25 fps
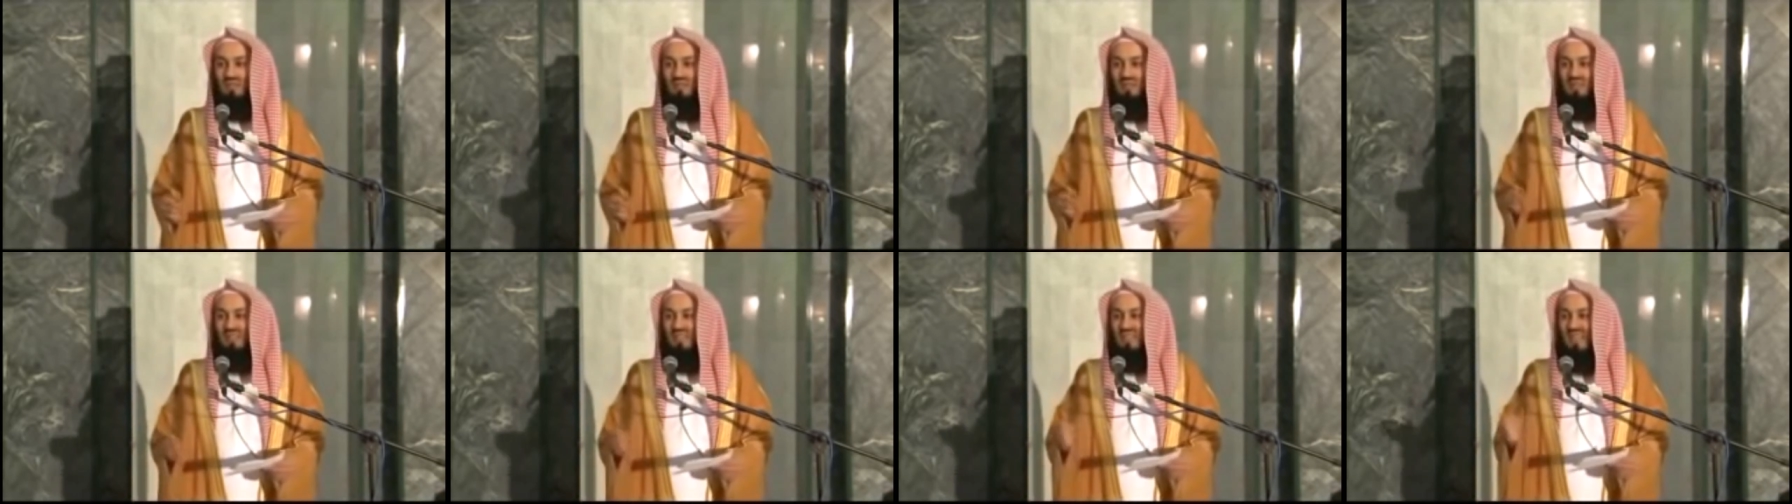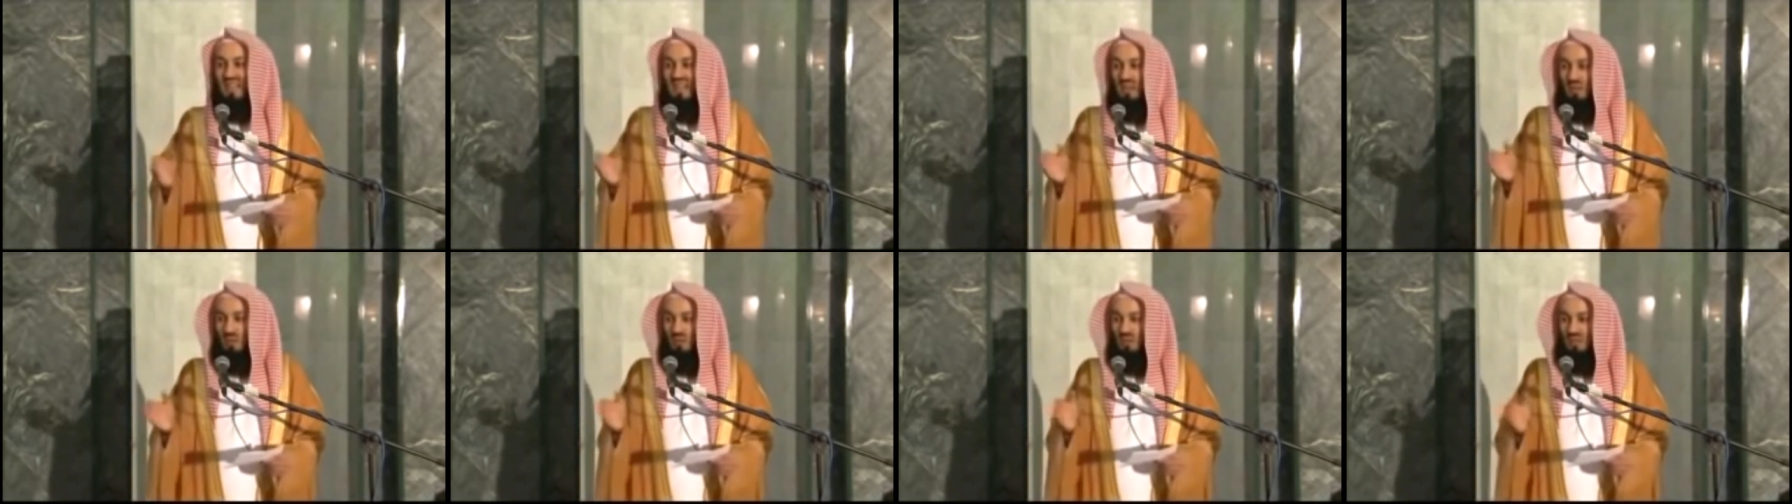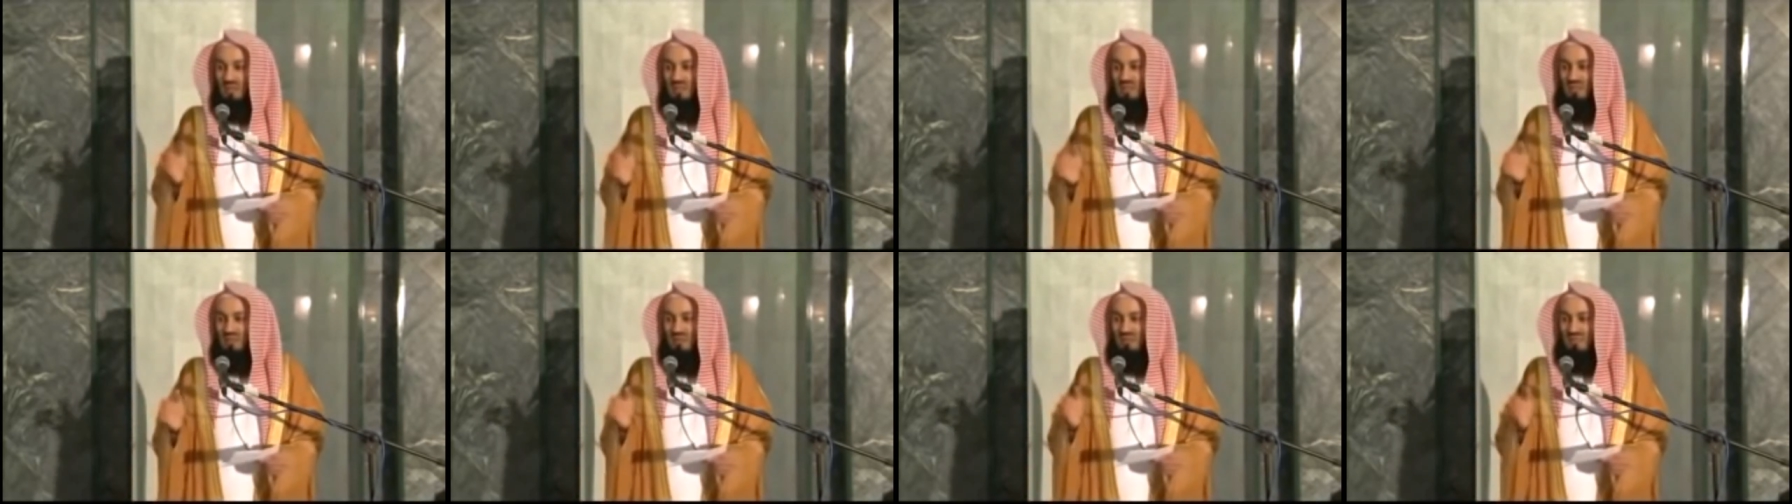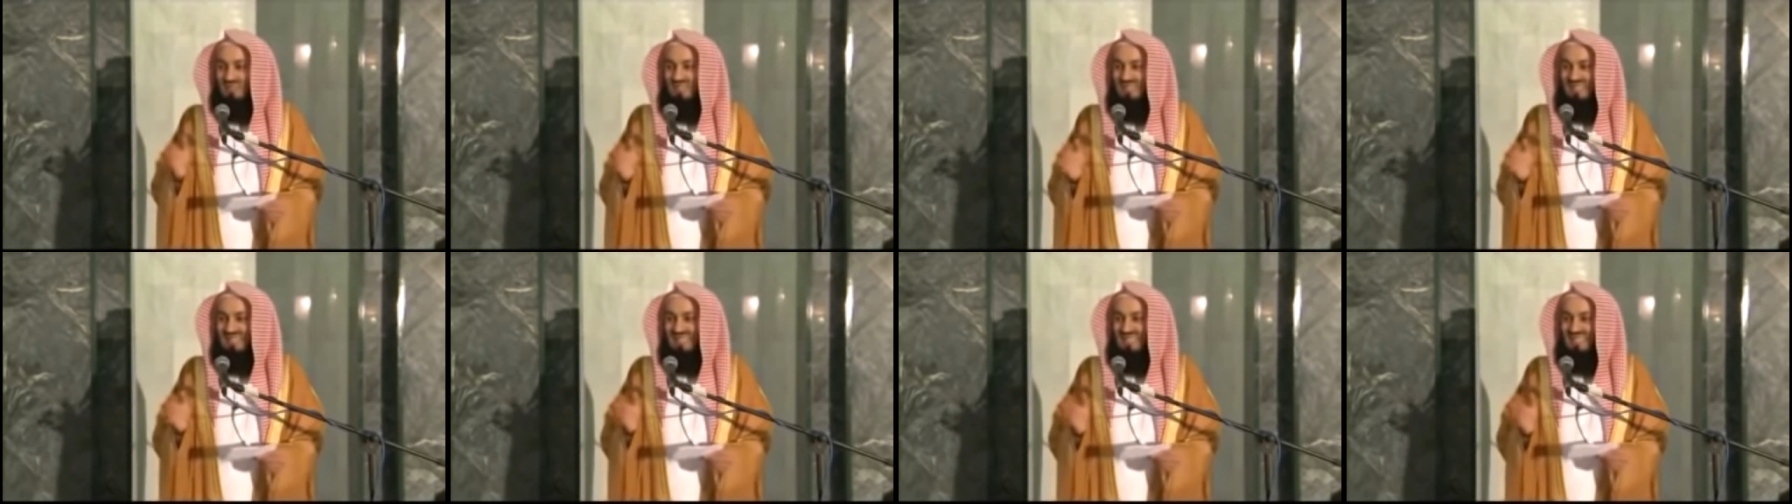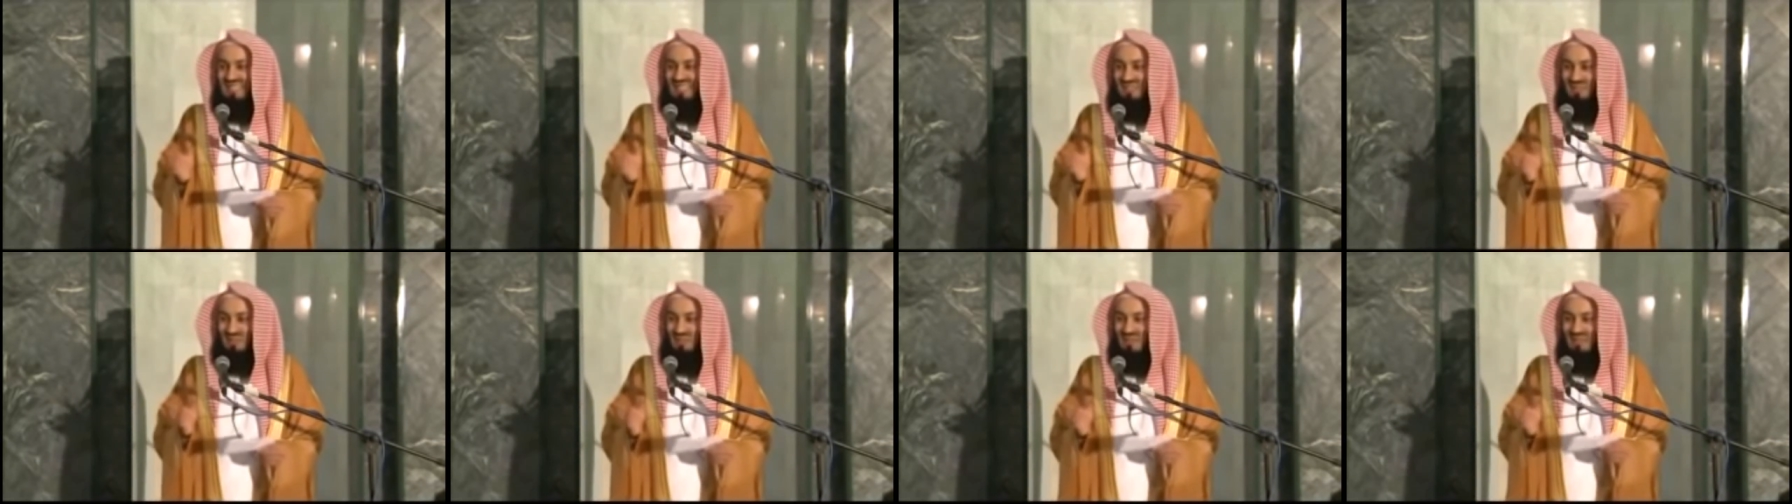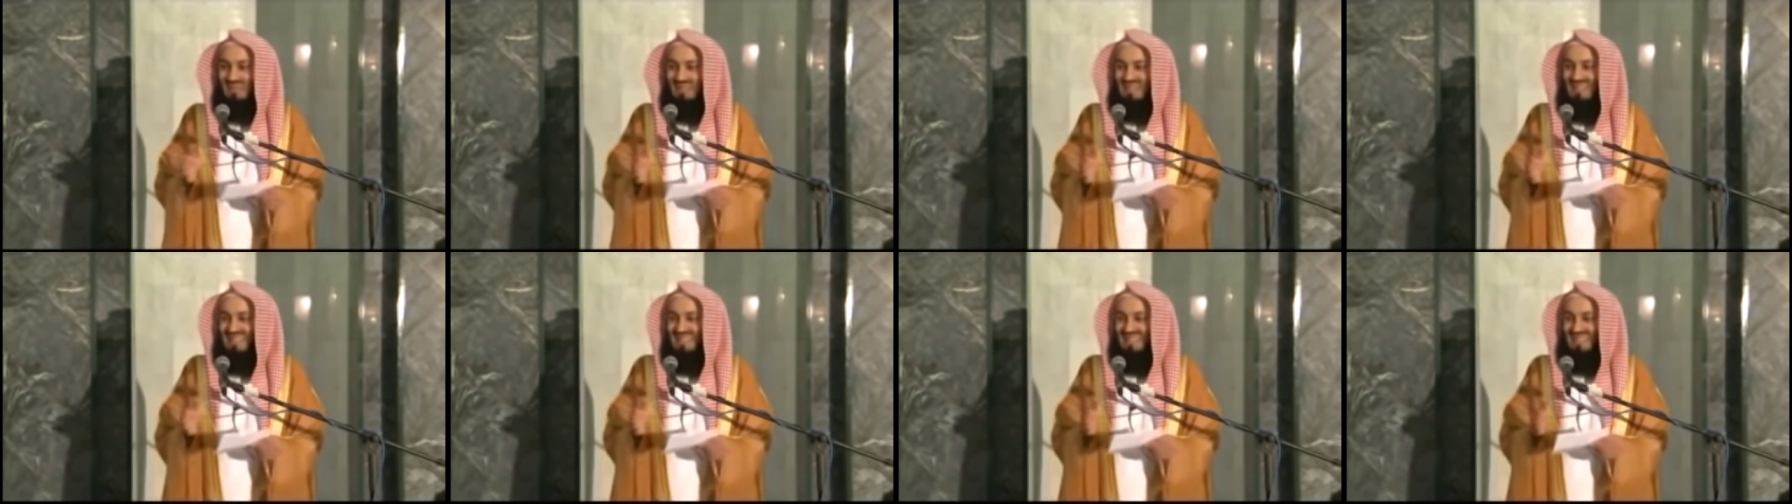The hours of drinking
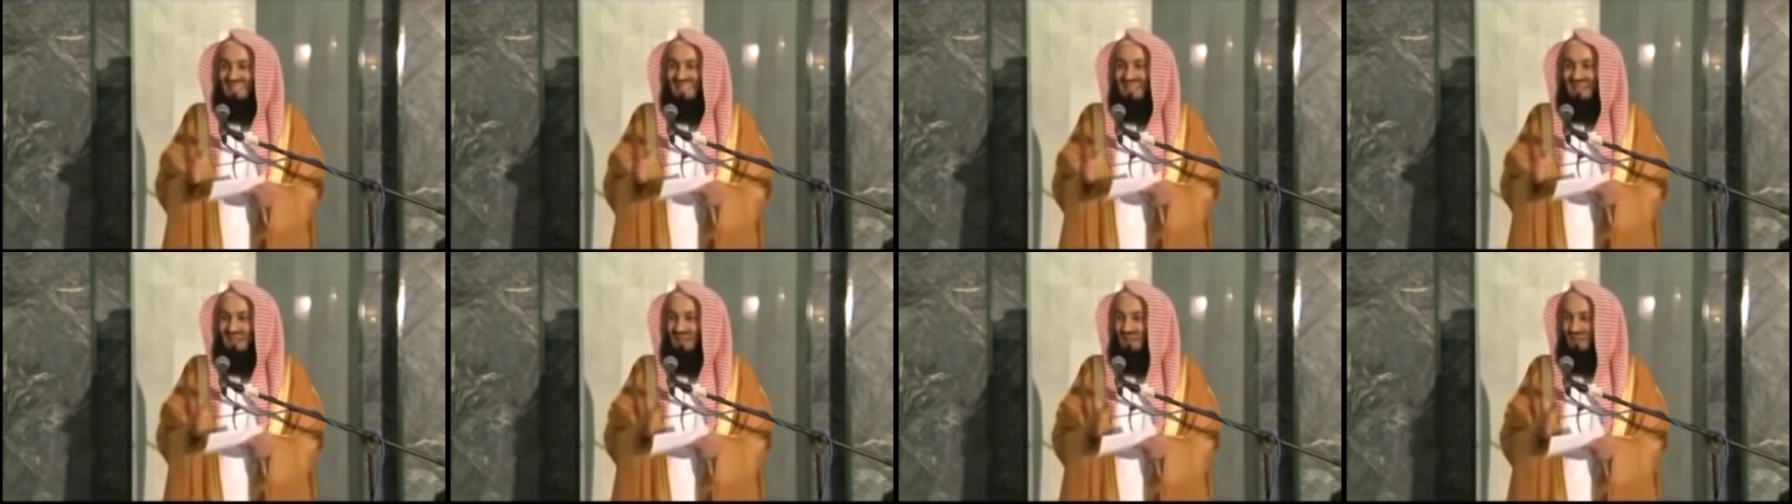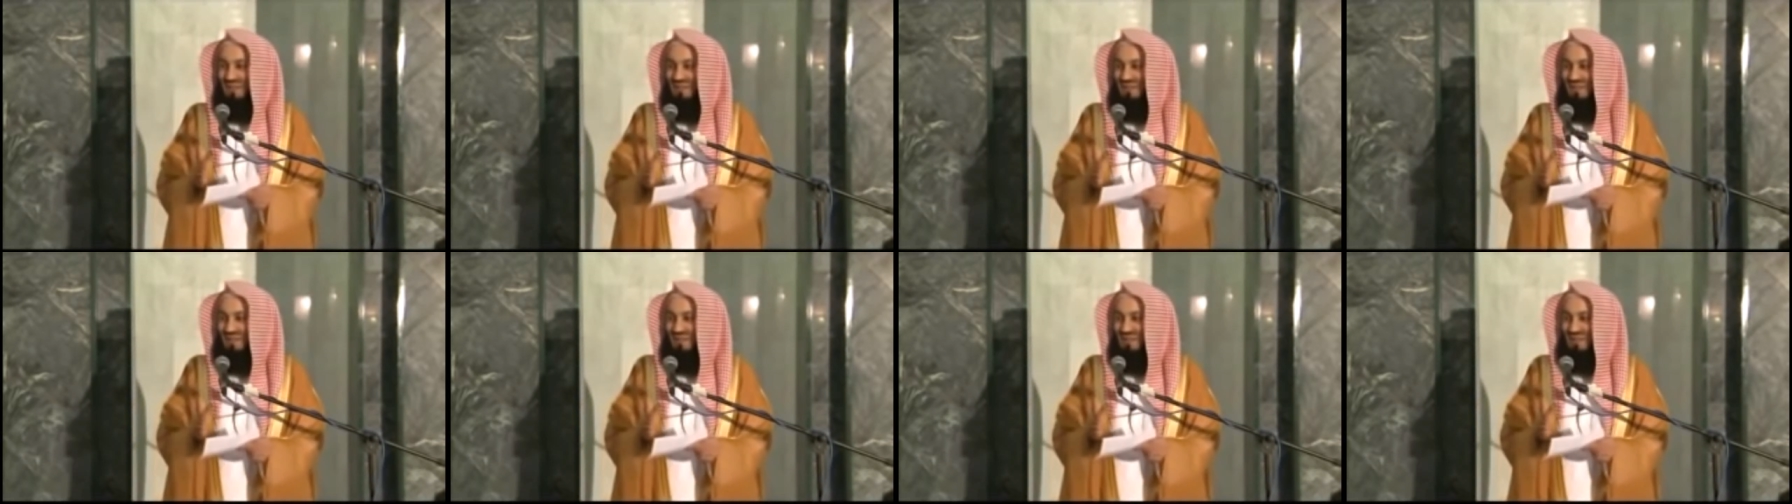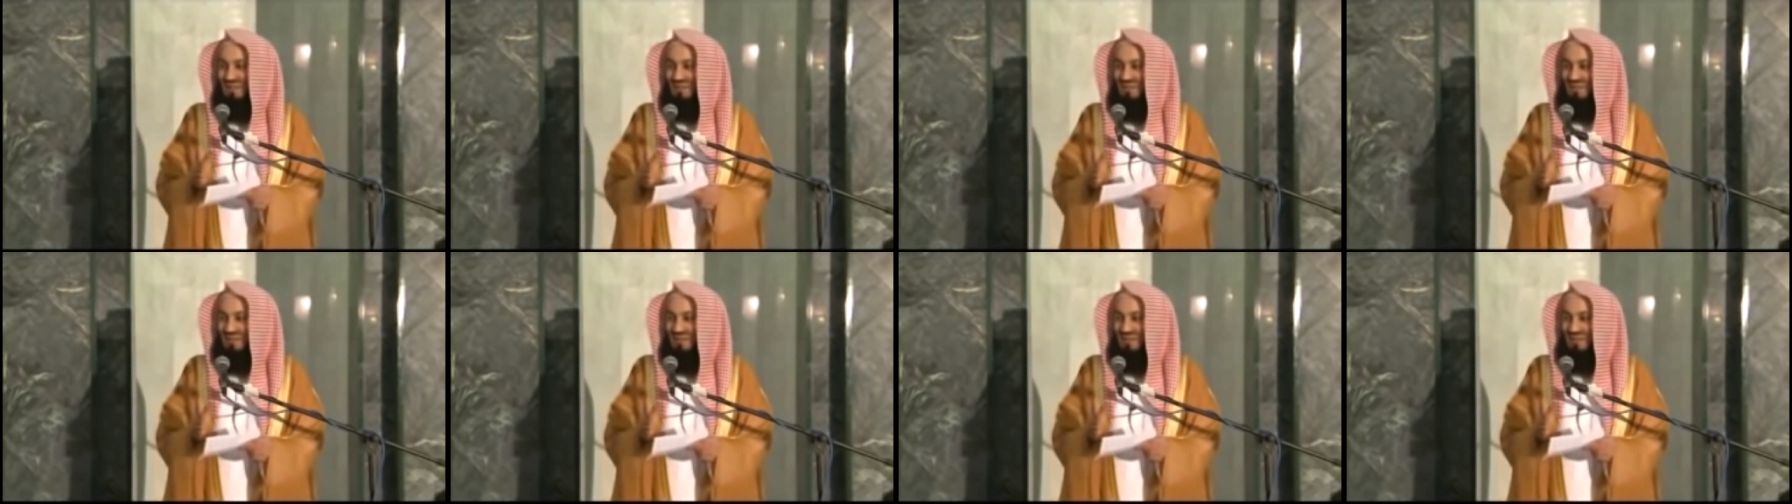were cut down.